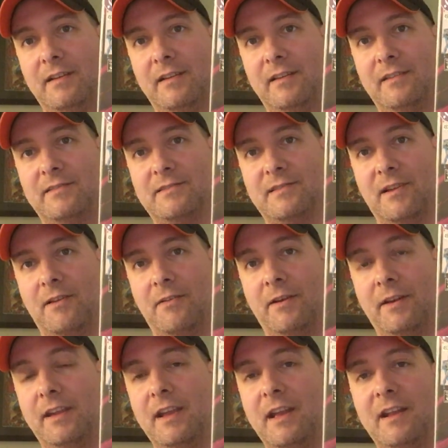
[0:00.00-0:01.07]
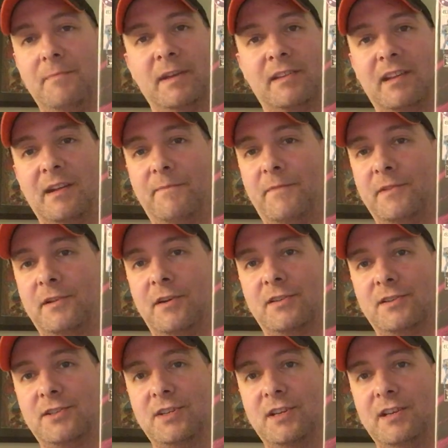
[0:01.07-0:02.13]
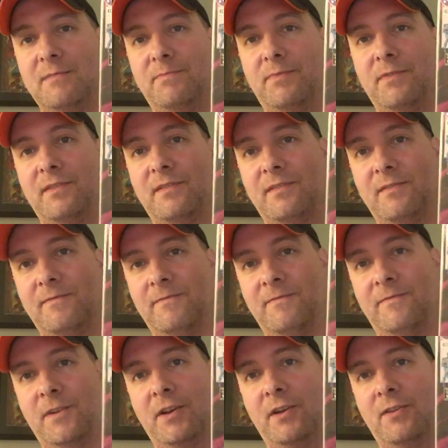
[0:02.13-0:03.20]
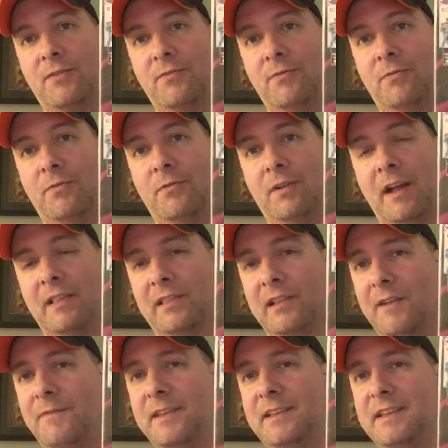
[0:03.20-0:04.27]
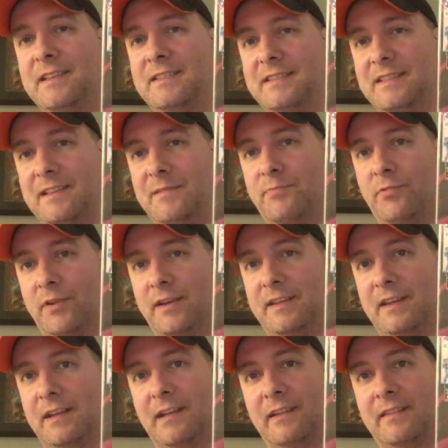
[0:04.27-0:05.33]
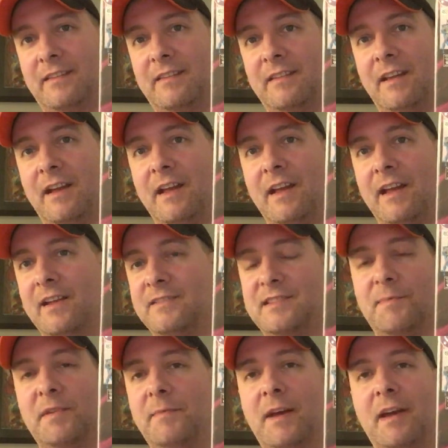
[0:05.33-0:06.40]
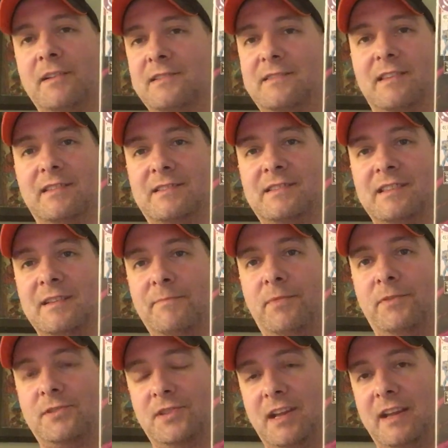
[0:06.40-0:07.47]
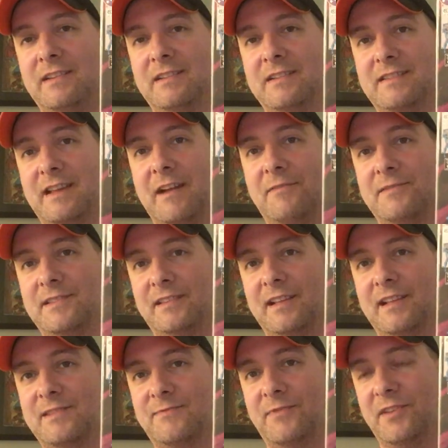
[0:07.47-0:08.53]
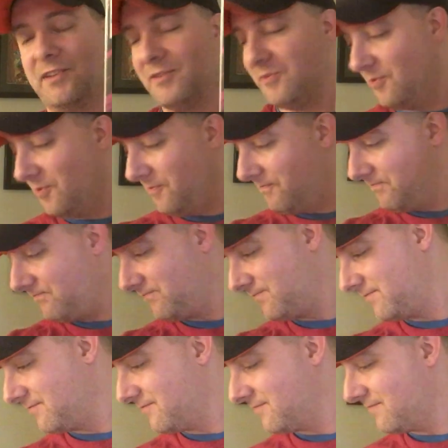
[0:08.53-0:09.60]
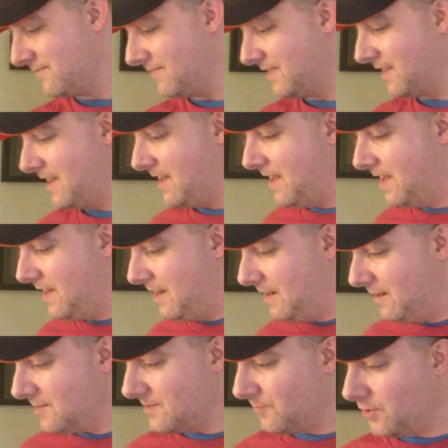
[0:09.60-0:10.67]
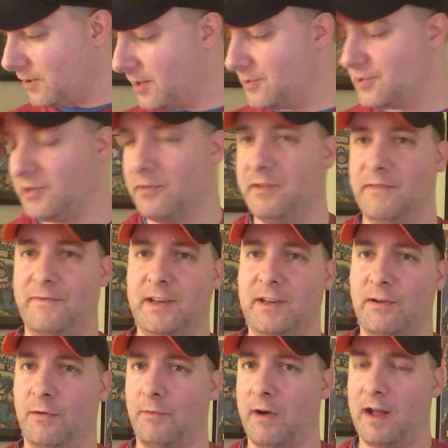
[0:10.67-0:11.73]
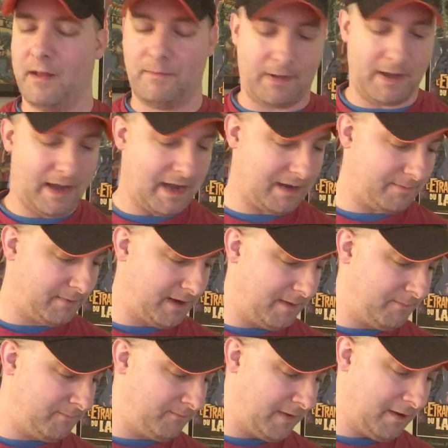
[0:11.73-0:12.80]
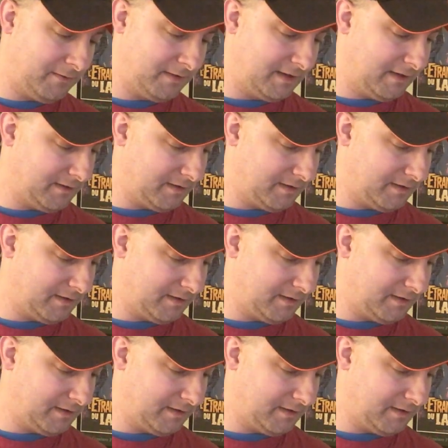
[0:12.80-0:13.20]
So again, picked it up for dirt cheap. Very cool. I love the DC printings. Something about just the simple changes, I always think that's really cool. Here's a book I showed in a video a while back, but I found another